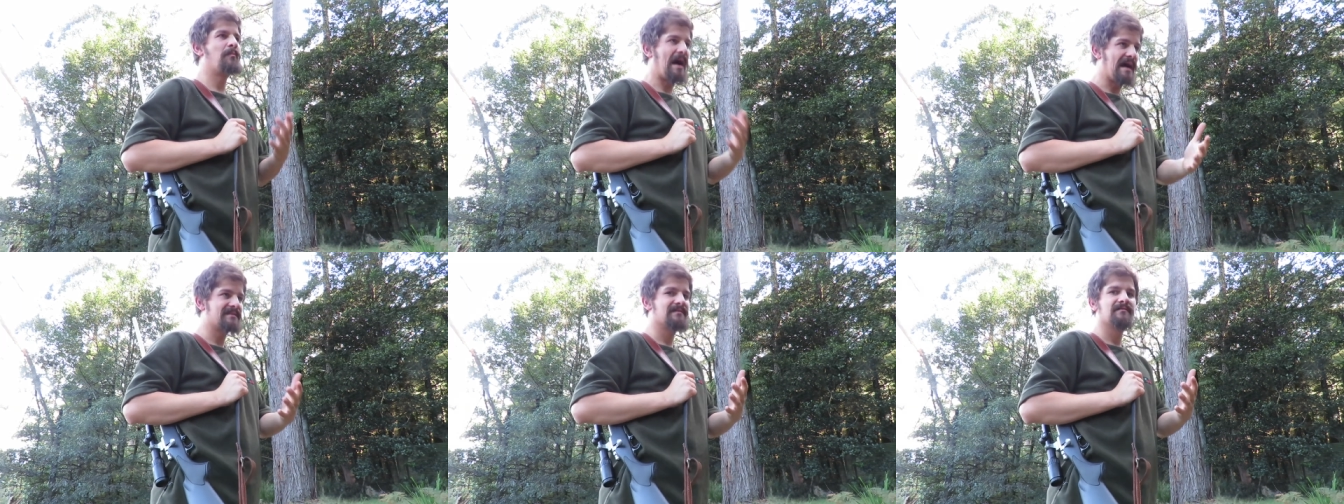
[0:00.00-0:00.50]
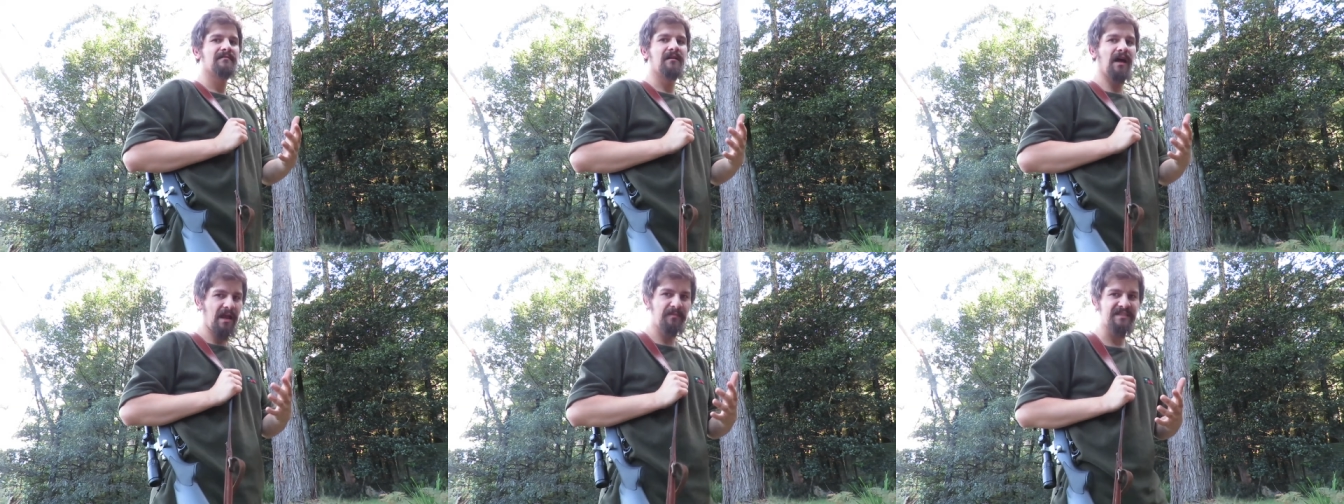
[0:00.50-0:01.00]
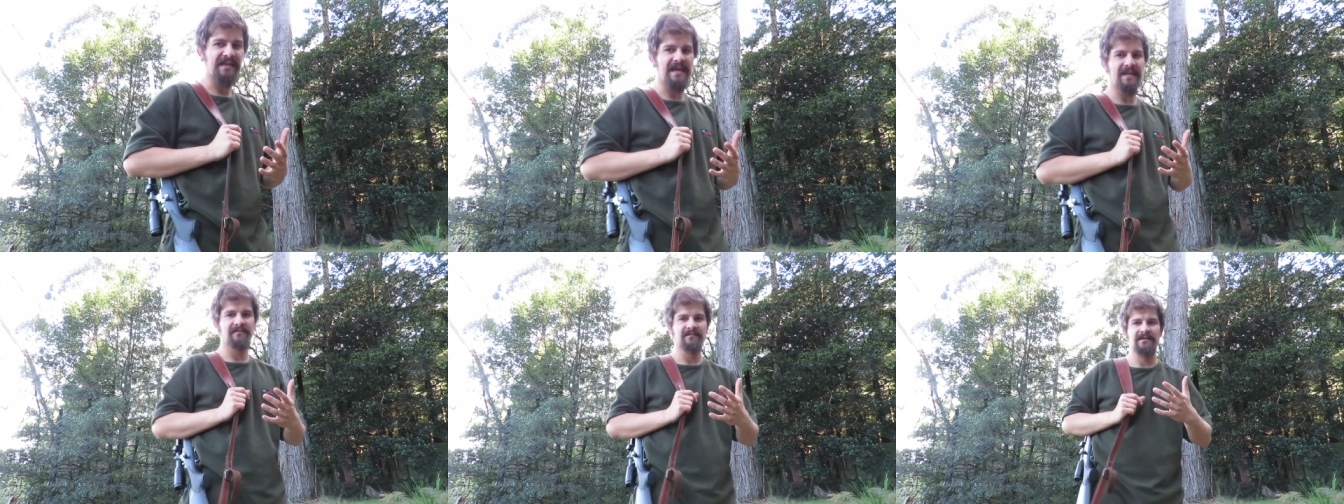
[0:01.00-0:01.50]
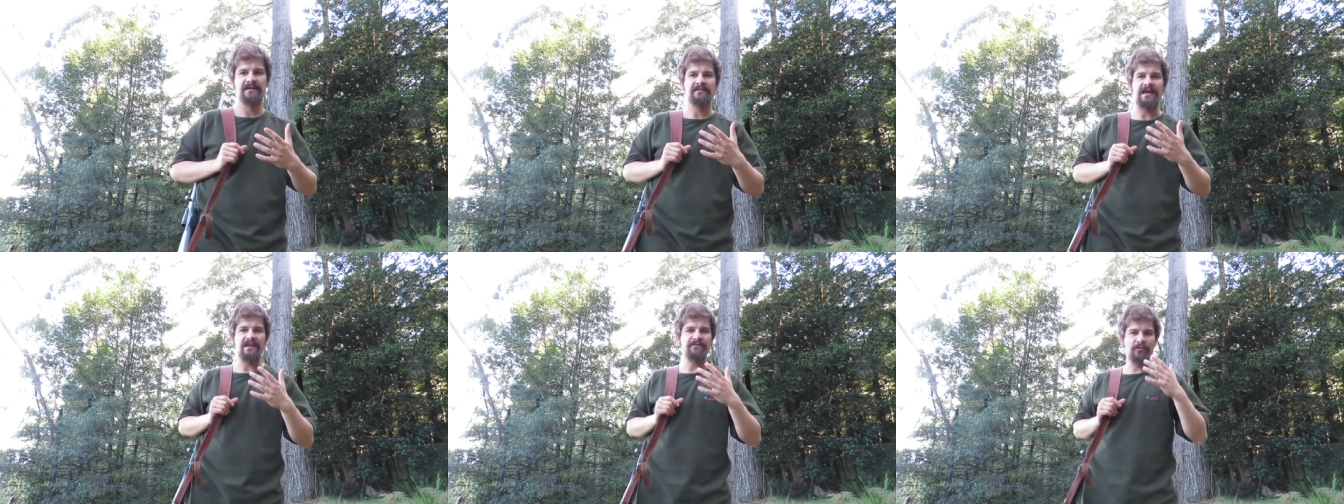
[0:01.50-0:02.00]
But I am saying
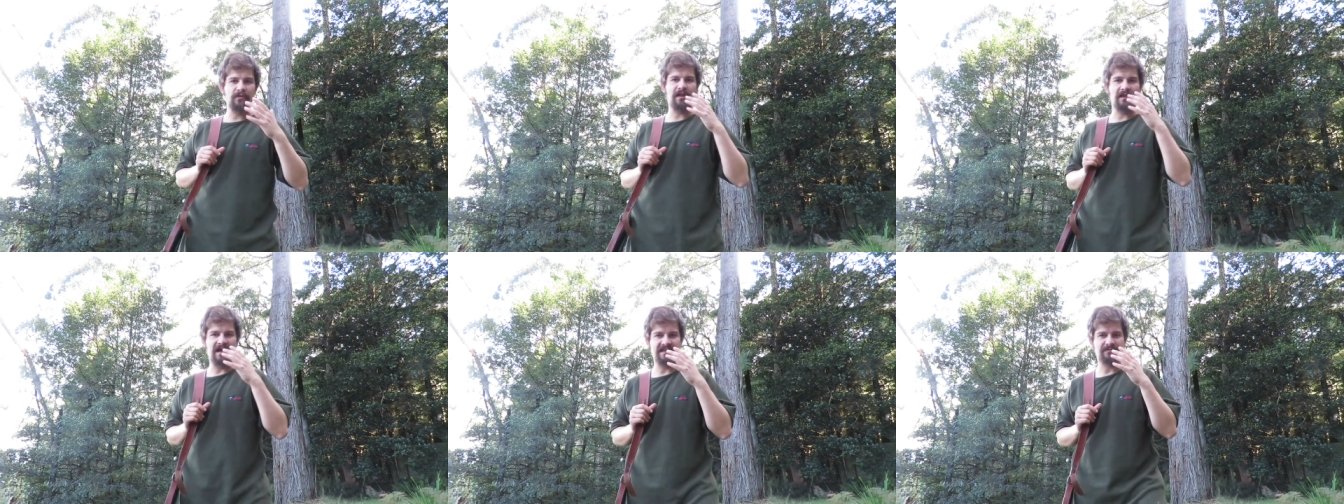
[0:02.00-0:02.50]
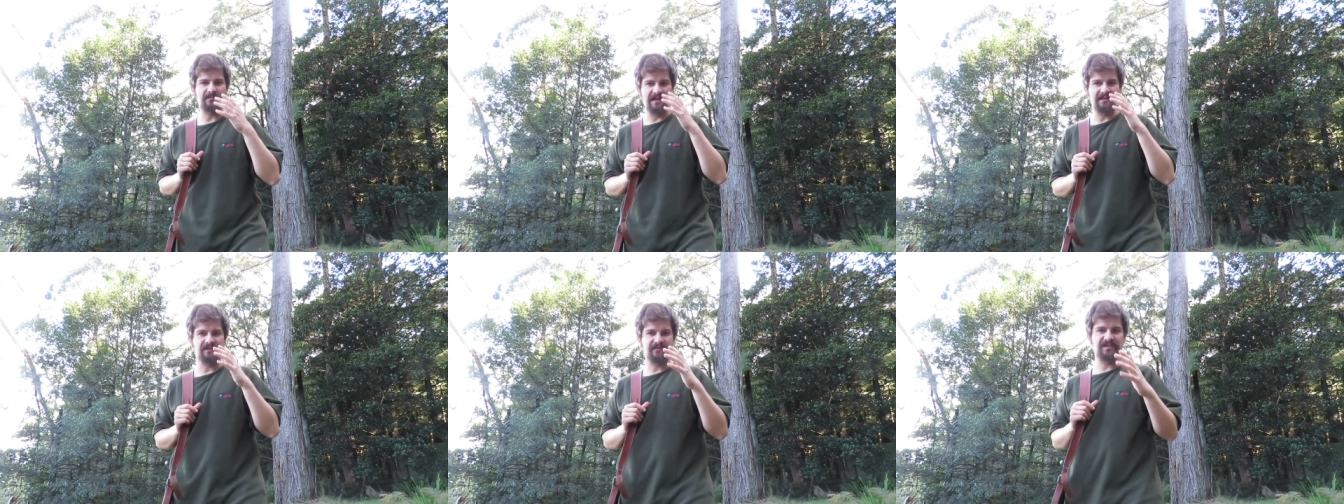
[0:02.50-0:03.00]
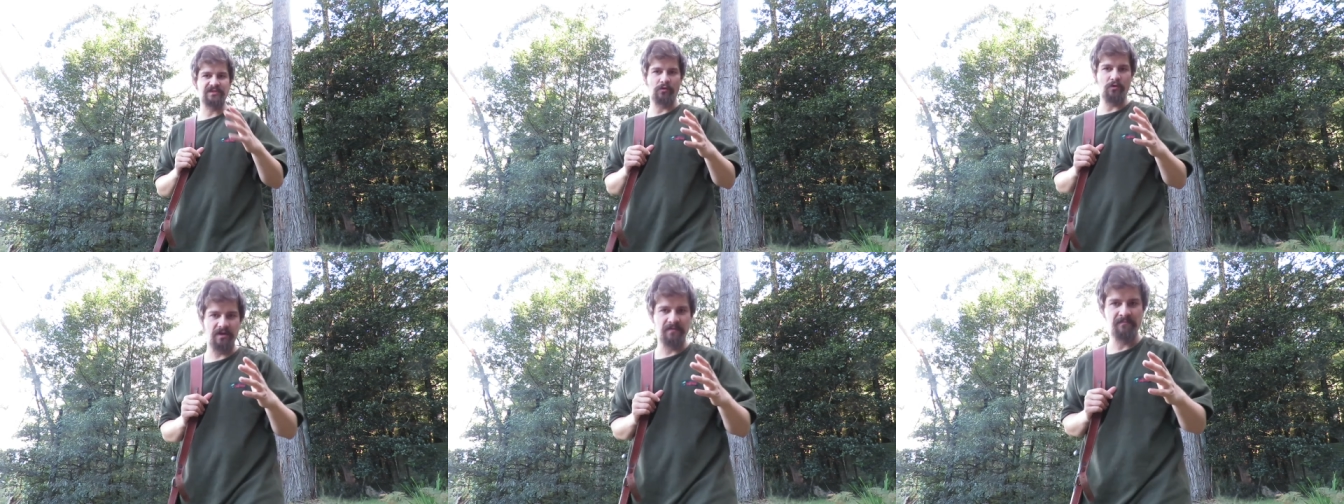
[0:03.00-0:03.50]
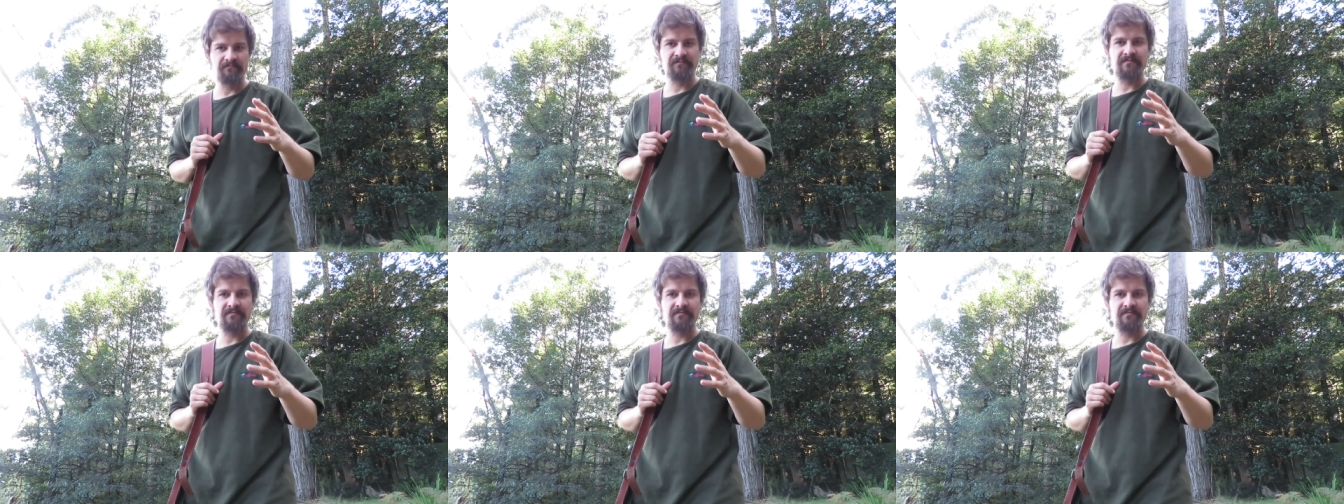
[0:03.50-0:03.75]
that if you're in the last minutes of a stalk